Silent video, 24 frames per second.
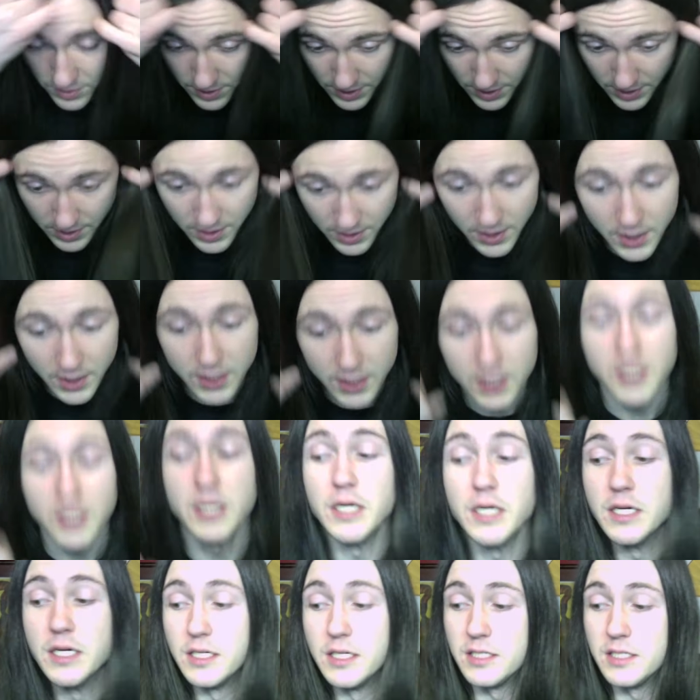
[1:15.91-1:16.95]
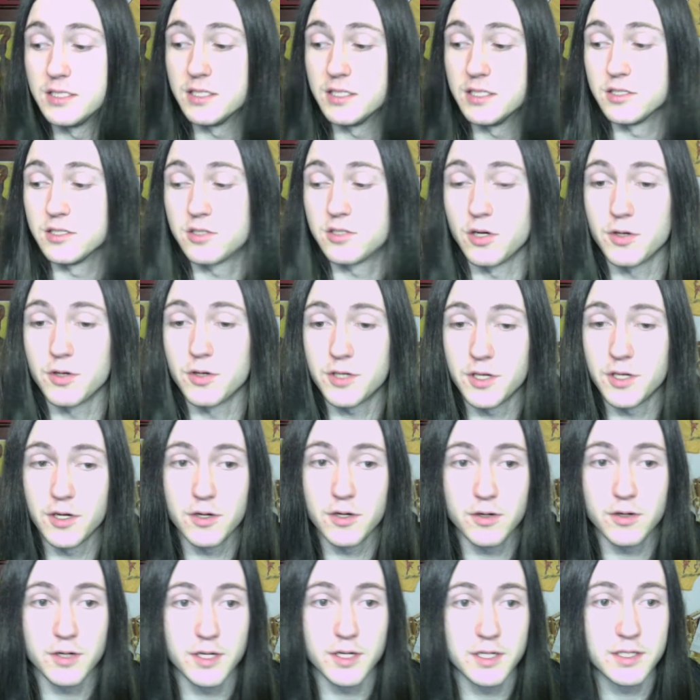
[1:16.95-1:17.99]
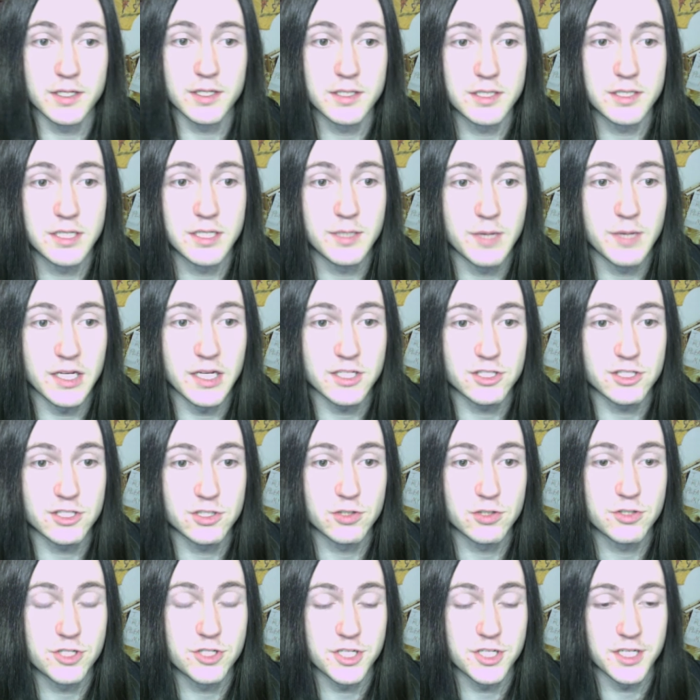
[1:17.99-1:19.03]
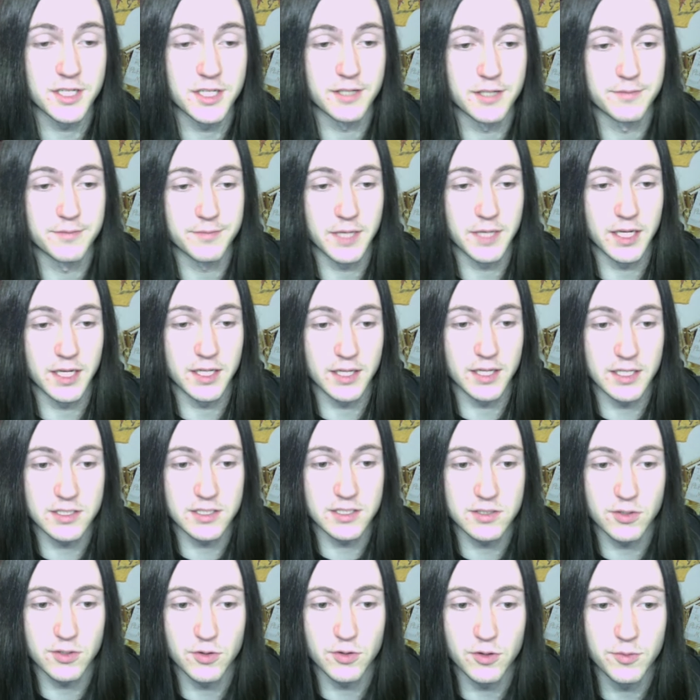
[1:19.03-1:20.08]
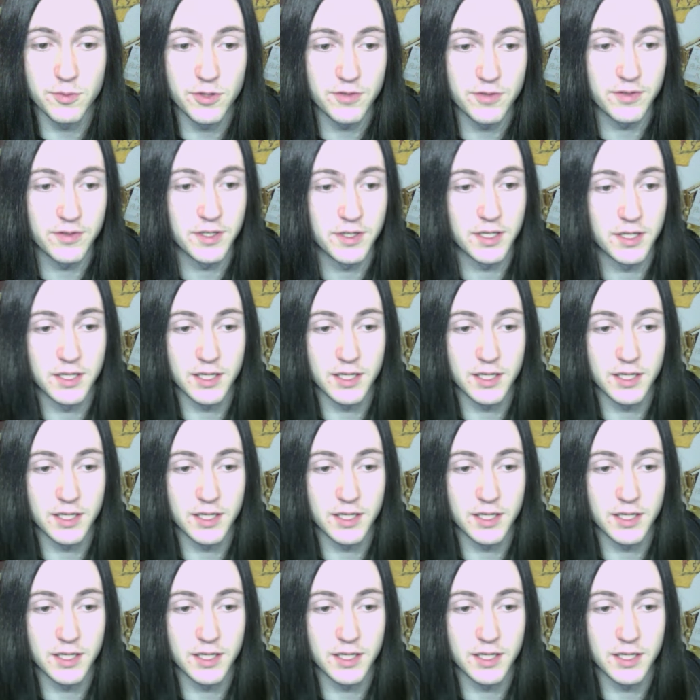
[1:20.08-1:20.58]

and he's in Tokyo and he makes sushi and that's the whole movie.